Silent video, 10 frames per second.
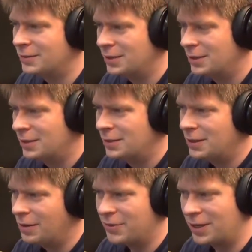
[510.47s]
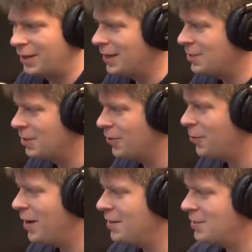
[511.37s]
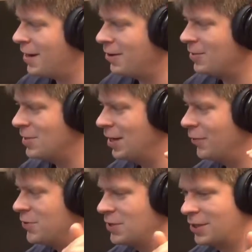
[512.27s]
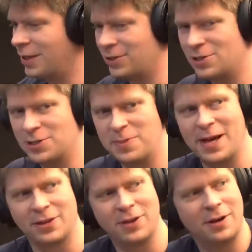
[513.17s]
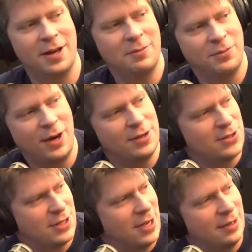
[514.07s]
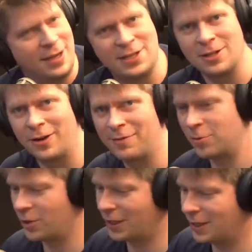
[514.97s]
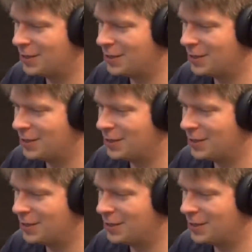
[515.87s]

Uh, of the collection although my entire Intellivision collection is back there i'm proud to say i still don't have a oh, working